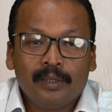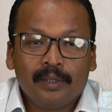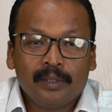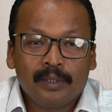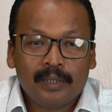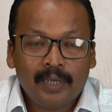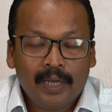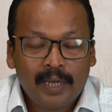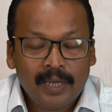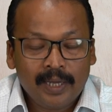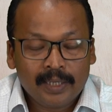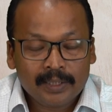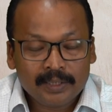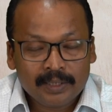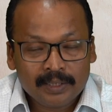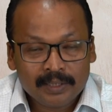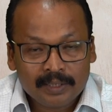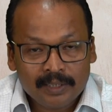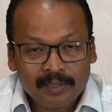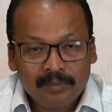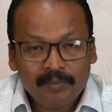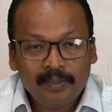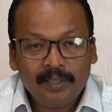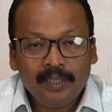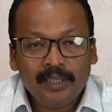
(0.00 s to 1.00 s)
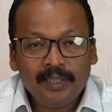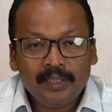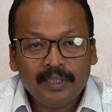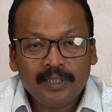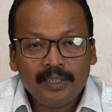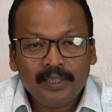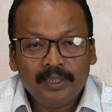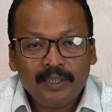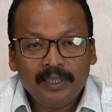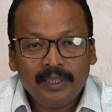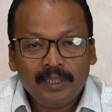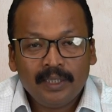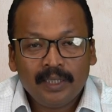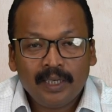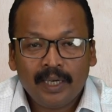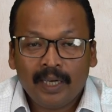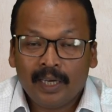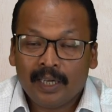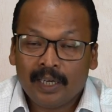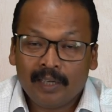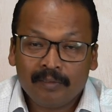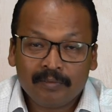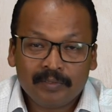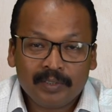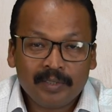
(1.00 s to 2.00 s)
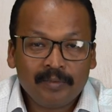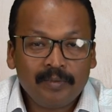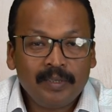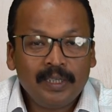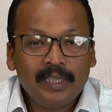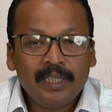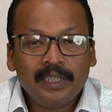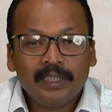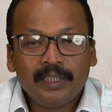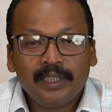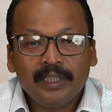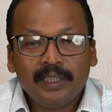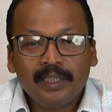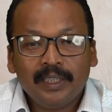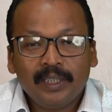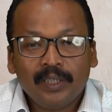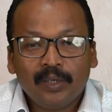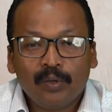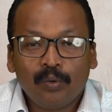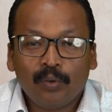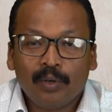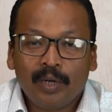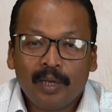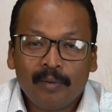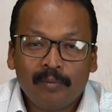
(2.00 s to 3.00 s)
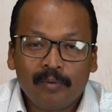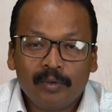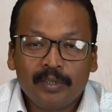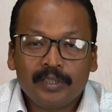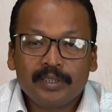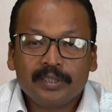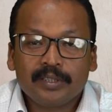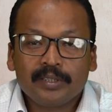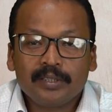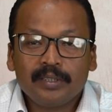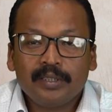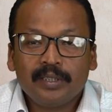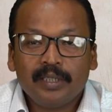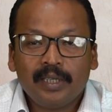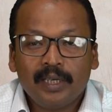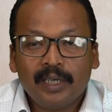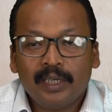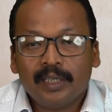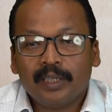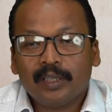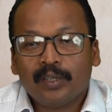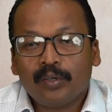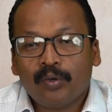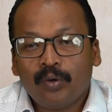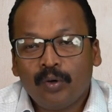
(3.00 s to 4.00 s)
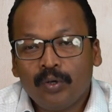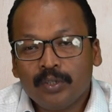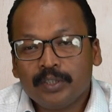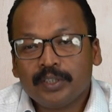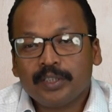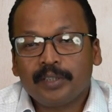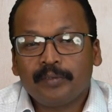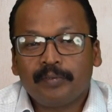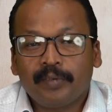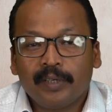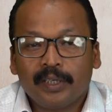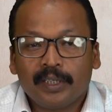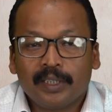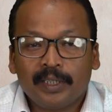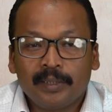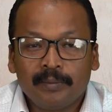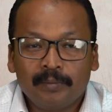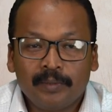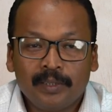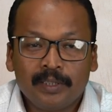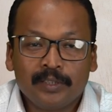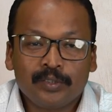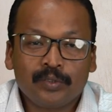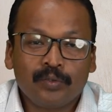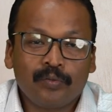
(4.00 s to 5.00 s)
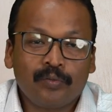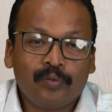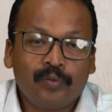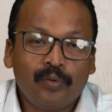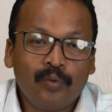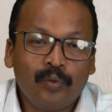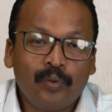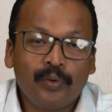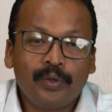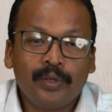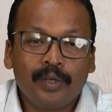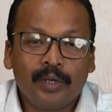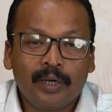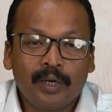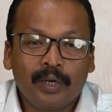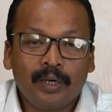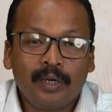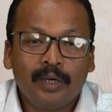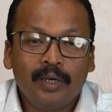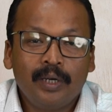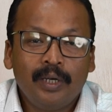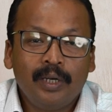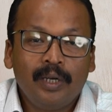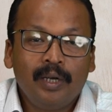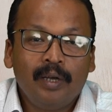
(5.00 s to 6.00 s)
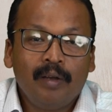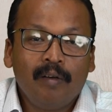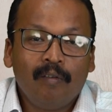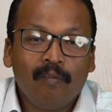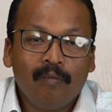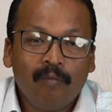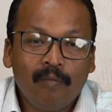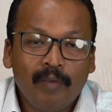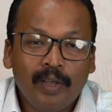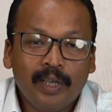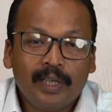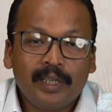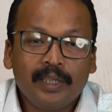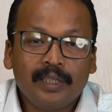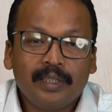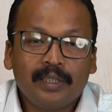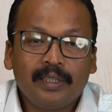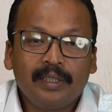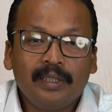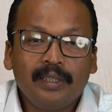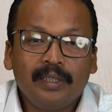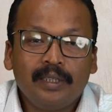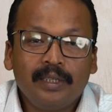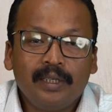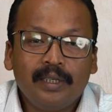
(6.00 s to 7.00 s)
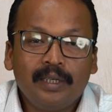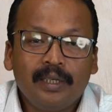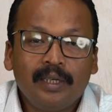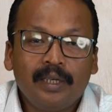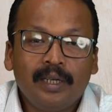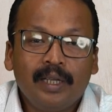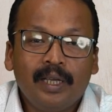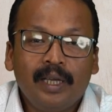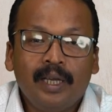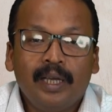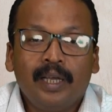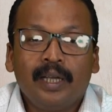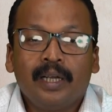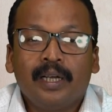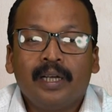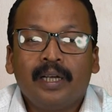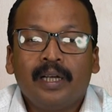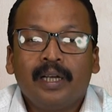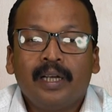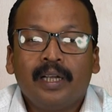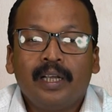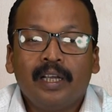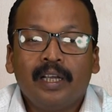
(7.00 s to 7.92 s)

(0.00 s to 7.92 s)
The accessibility, adaptability, collaboration, and cost-effectiveness of OER make it an